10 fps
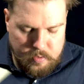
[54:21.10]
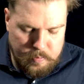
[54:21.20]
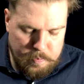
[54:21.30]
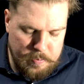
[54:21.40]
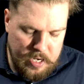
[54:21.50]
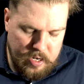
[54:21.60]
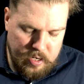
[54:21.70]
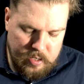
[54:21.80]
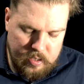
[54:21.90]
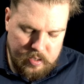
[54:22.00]

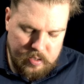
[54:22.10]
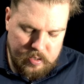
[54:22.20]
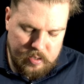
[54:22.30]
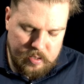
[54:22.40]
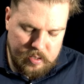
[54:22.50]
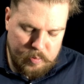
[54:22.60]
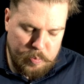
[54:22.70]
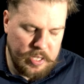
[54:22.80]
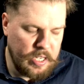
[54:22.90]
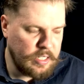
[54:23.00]
Man.
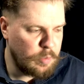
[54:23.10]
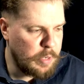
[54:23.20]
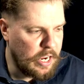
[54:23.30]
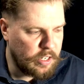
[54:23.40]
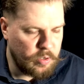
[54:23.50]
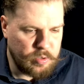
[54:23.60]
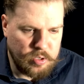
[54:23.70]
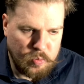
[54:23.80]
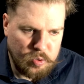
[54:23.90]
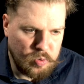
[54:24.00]
But that tobacco is
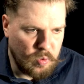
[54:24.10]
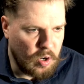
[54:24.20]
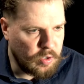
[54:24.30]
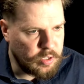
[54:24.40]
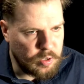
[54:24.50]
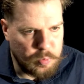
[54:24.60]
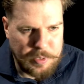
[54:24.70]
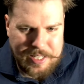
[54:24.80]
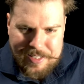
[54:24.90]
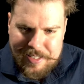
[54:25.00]
so strong, too,
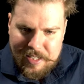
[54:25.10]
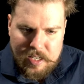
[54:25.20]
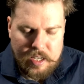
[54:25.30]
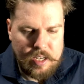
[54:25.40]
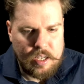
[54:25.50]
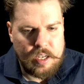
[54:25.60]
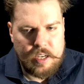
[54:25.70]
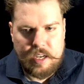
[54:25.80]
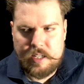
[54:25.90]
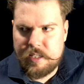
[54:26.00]
but it's
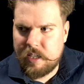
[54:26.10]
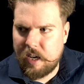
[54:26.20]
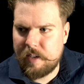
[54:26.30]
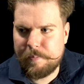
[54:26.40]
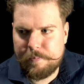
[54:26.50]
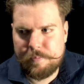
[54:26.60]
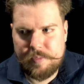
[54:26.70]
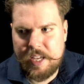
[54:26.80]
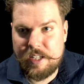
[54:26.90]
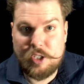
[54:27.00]
not...
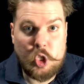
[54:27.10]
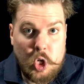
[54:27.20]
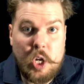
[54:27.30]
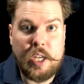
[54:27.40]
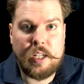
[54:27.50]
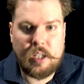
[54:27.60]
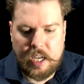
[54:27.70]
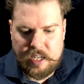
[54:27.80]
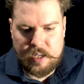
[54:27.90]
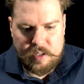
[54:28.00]
It's good,
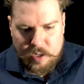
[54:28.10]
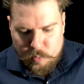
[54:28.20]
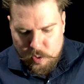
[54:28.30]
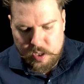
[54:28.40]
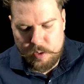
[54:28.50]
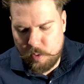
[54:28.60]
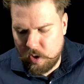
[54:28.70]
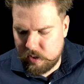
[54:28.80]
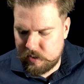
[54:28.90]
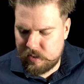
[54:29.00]
like it really
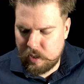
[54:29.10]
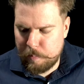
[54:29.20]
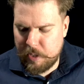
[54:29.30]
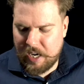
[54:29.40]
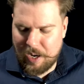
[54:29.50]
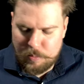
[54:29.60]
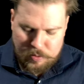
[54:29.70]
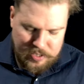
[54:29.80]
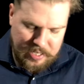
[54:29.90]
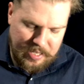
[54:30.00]
works. But I will
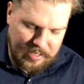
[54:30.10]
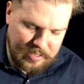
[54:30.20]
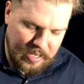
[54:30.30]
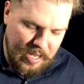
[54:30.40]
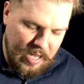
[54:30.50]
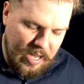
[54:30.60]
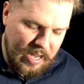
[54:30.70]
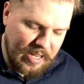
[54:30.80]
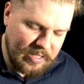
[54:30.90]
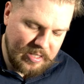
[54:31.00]
say that
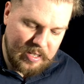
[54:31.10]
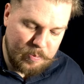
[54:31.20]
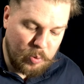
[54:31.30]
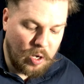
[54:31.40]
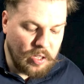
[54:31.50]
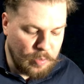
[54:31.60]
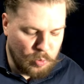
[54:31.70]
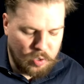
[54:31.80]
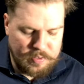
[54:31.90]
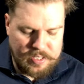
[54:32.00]
it's probably
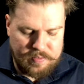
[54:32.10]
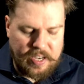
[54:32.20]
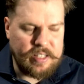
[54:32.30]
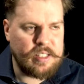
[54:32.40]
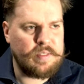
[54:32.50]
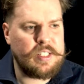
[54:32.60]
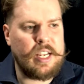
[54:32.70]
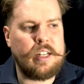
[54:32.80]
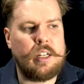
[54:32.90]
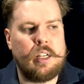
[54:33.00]
more of a divisive
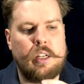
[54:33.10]
scent.